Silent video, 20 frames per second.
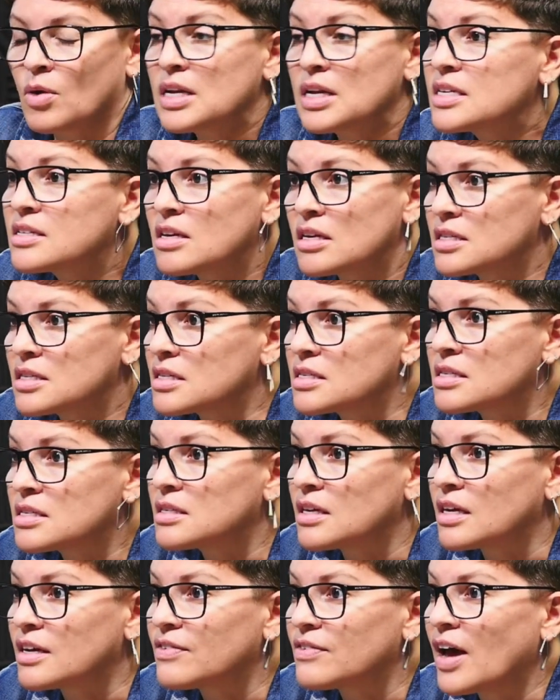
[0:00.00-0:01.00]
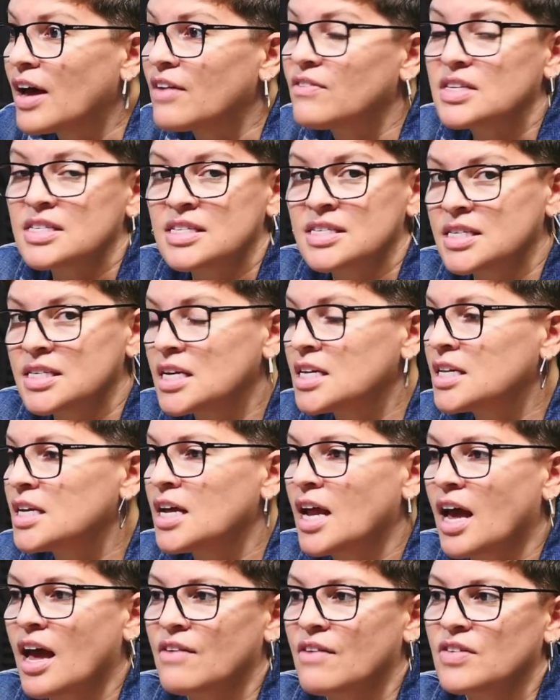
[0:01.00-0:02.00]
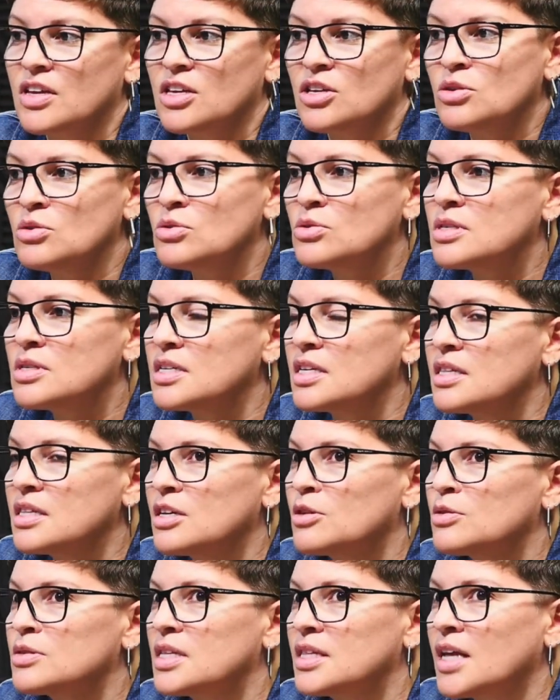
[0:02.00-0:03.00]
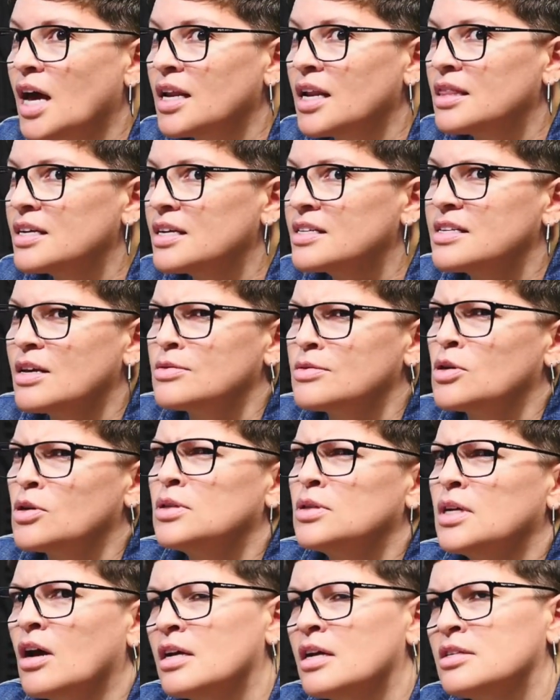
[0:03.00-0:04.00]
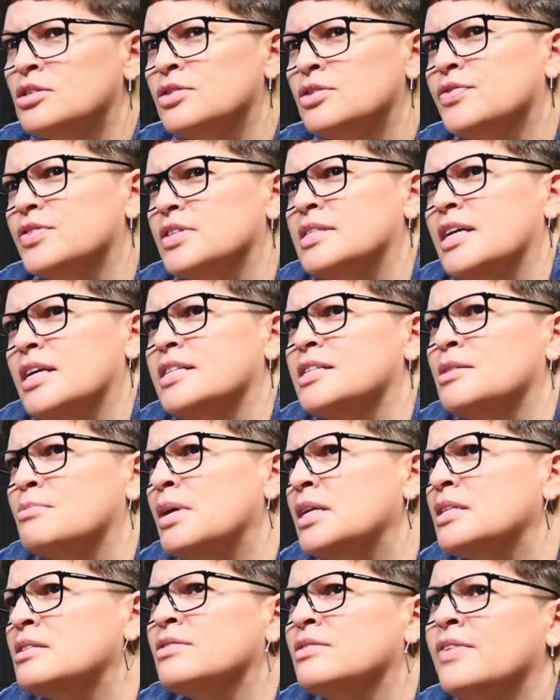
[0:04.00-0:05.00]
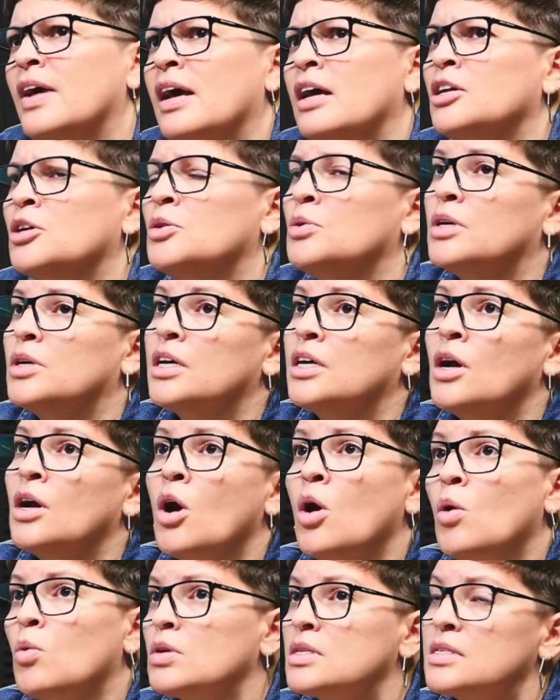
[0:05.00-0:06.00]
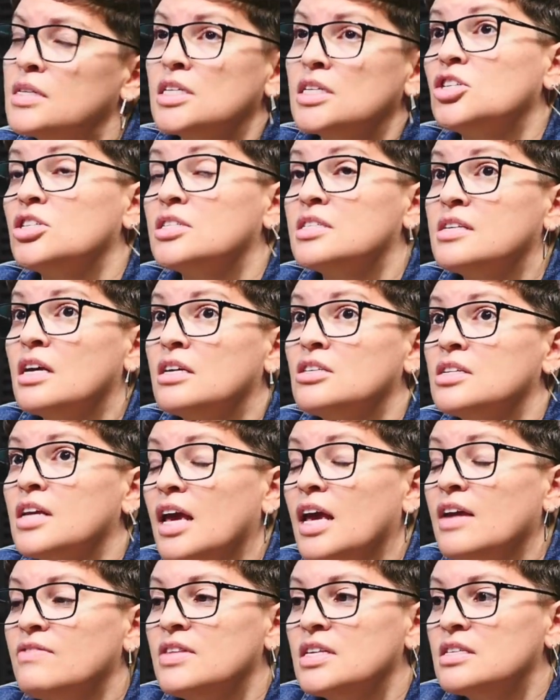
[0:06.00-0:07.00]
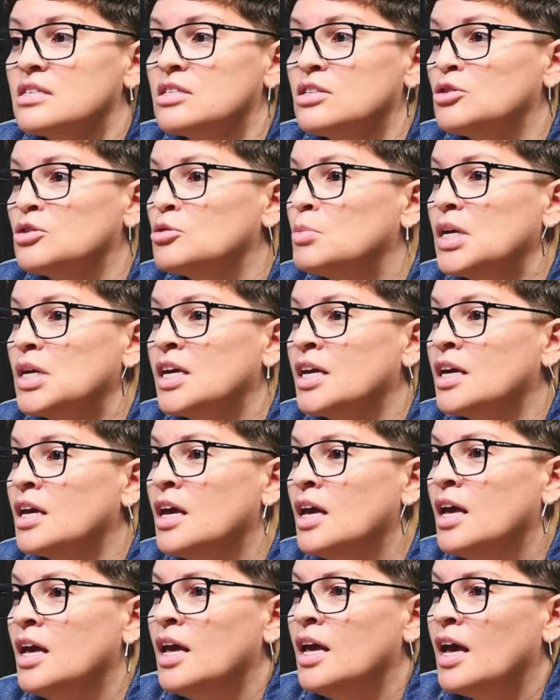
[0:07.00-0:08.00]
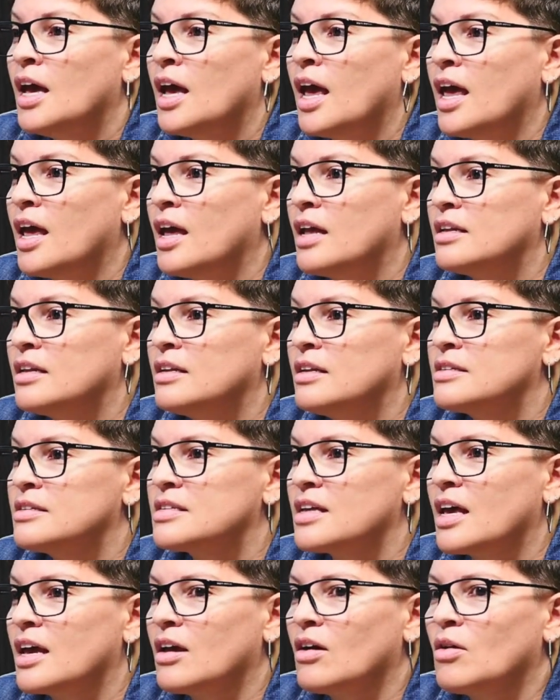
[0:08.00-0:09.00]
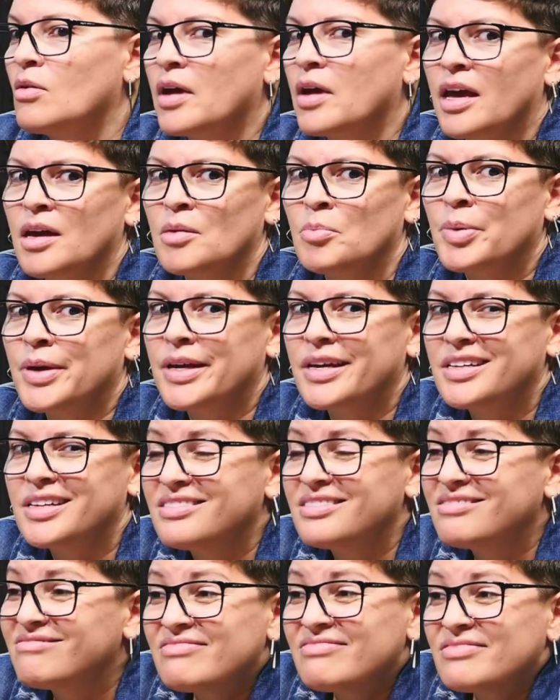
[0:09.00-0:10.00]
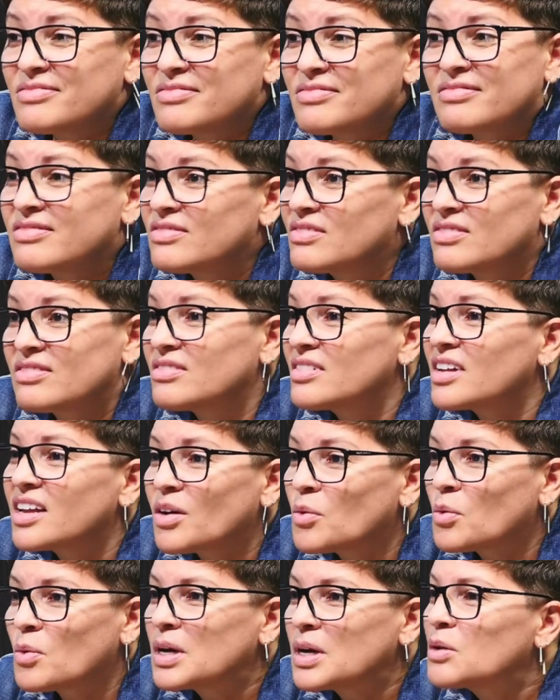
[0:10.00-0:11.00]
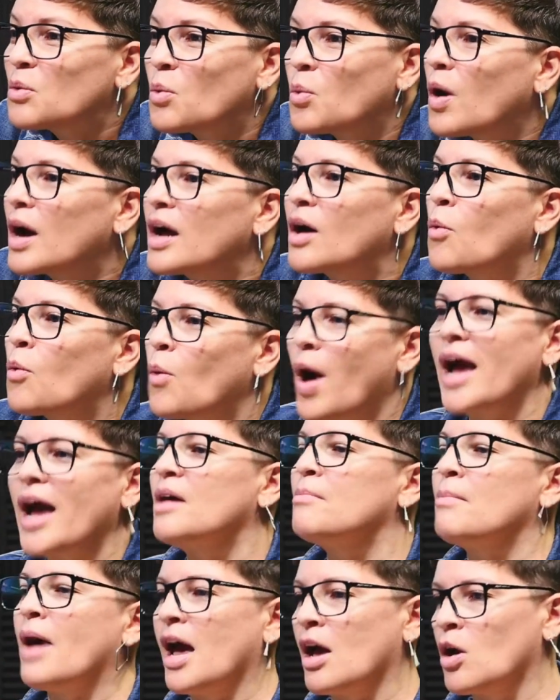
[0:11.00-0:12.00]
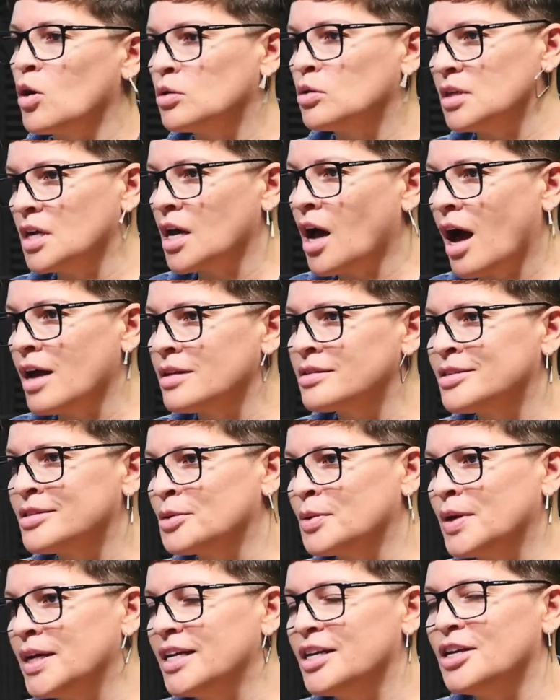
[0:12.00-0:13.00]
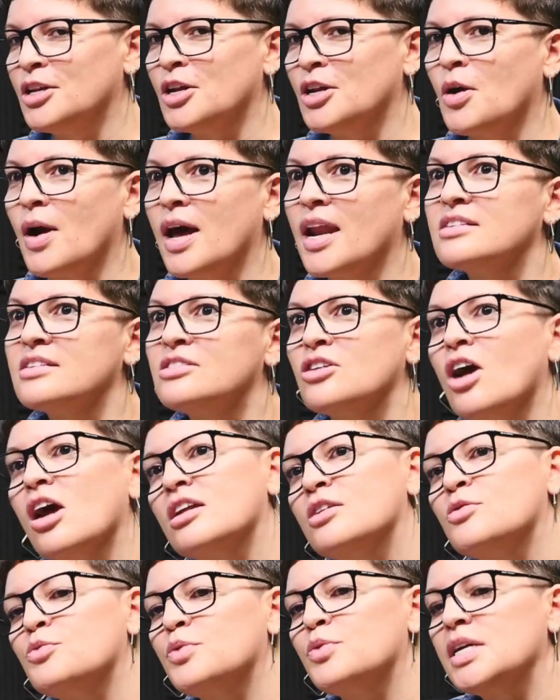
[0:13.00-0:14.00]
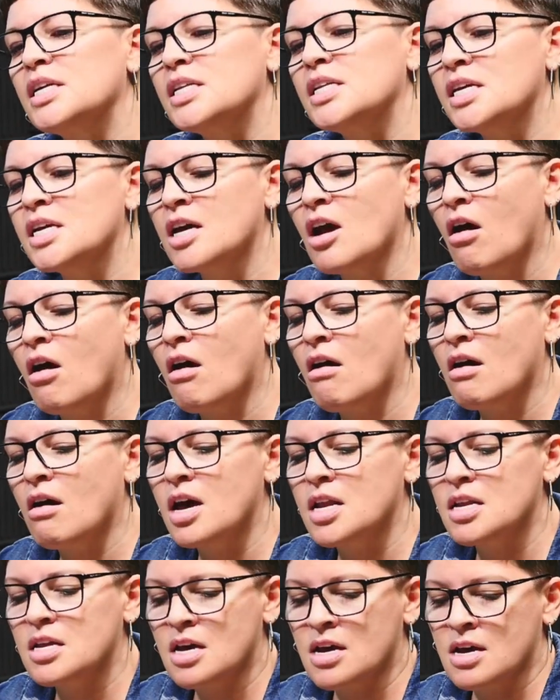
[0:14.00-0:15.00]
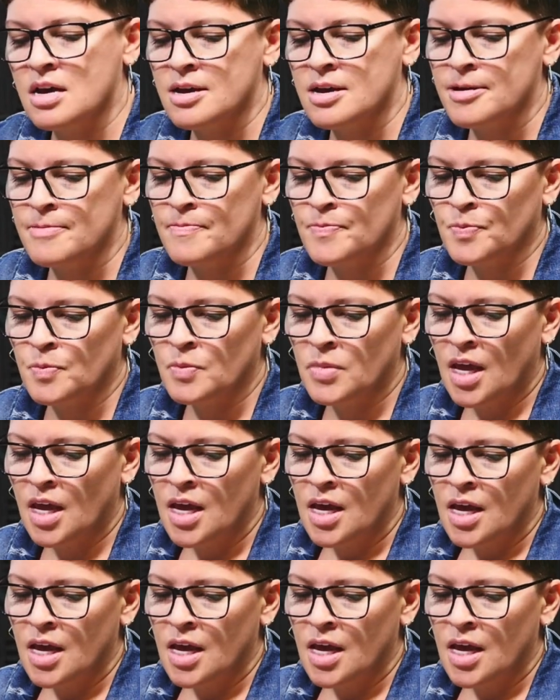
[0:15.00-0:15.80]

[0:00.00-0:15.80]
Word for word: what is all this stuff? Right. I haven't seen it. I haven't used it. There was a lot of things I was holding on to for sentimental value, or well, such and such gave this to me, mm-hmm. and it's like, okay, but what what why am I holding on to it? Right. You know, and I started reading on um,